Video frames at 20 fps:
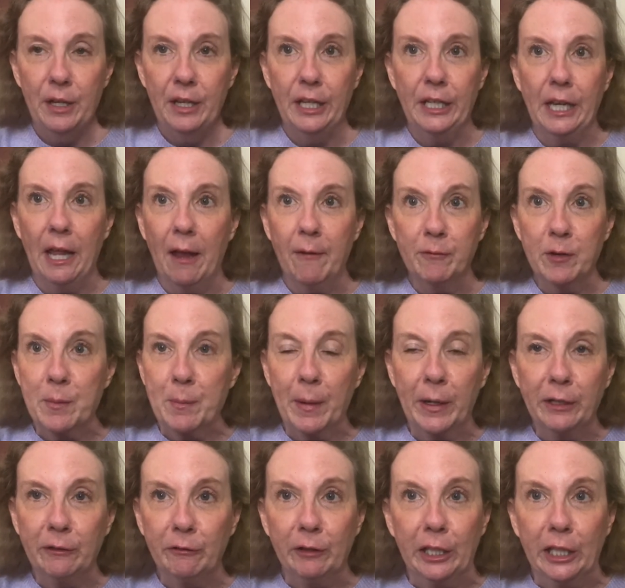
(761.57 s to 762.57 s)
And
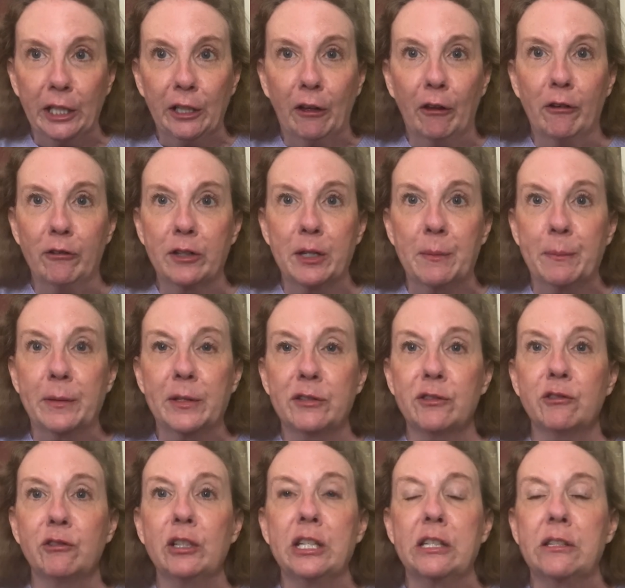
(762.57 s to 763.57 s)
everybody reading cozy
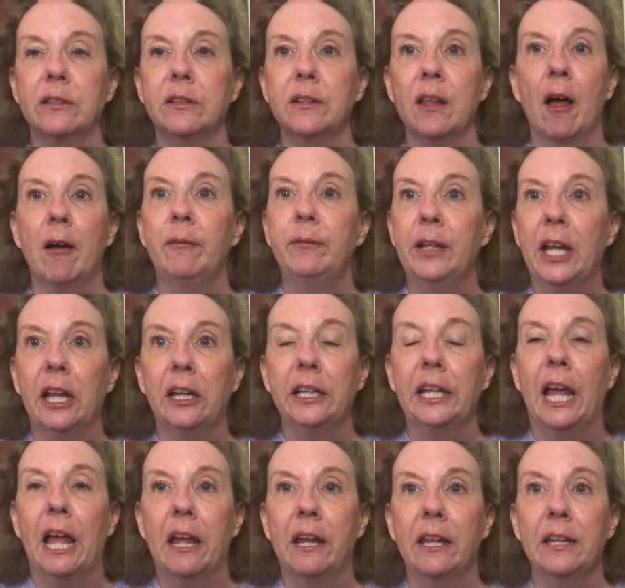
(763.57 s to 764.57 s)
mysteries loved
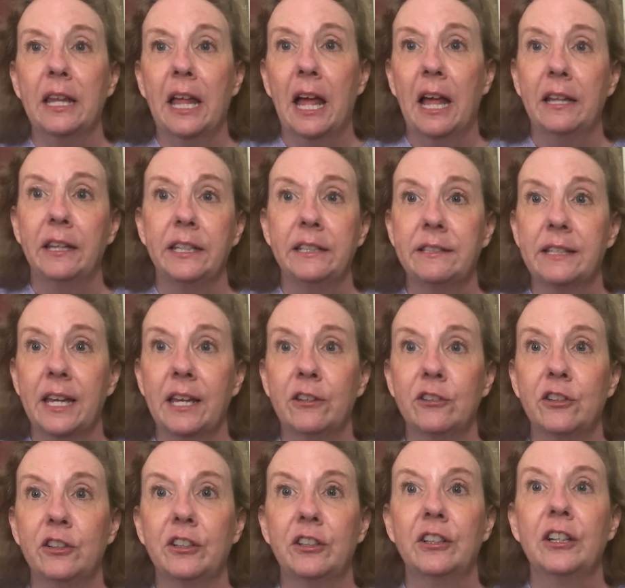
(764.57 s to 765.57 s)
Ellie
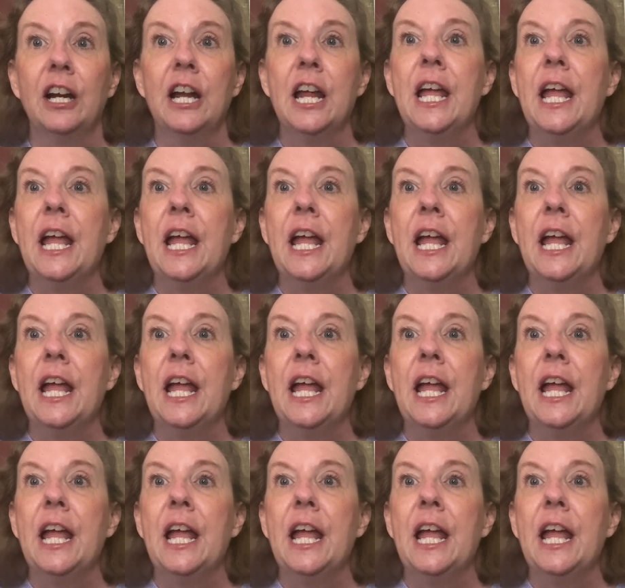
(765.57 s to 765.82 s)
Alexander.